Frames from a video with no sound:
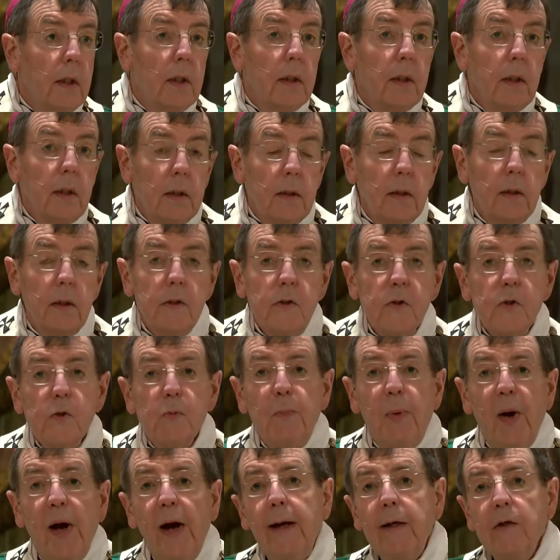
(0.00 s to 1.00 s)
in this
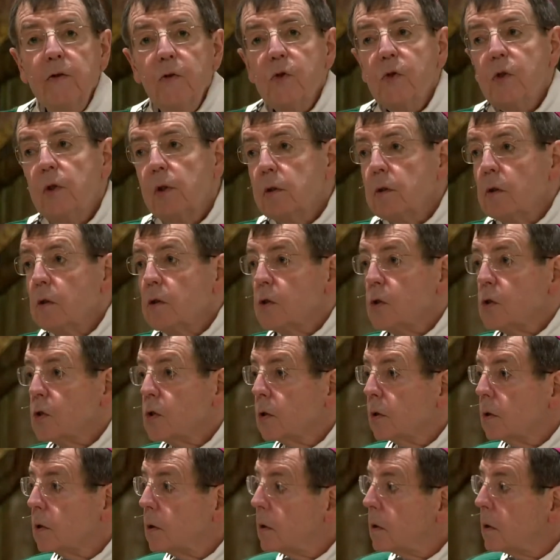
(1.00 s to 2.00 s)
passage,
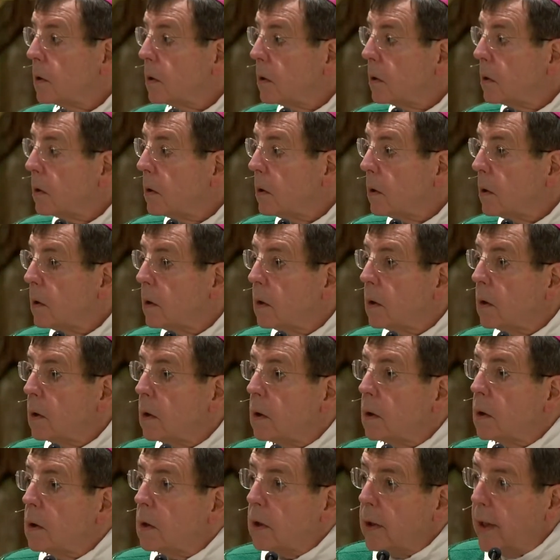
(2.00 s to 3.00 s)

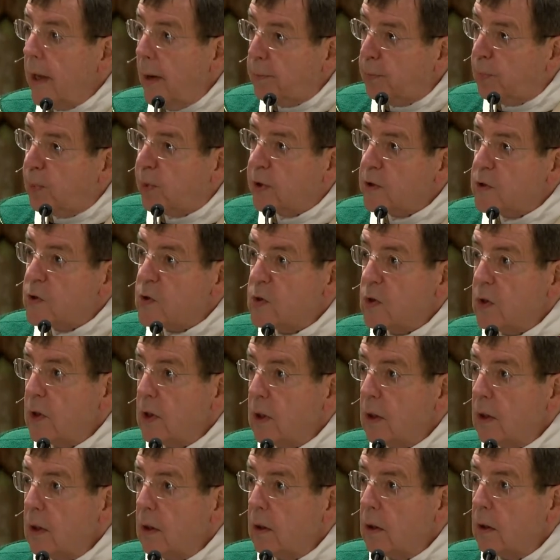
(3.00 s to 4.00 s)

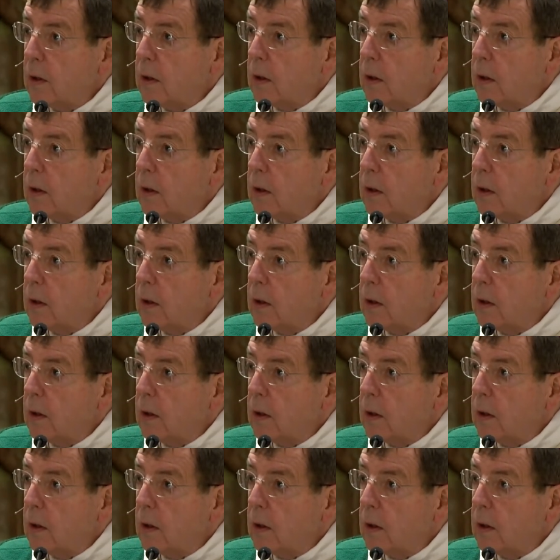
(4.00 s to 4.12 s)
leprosy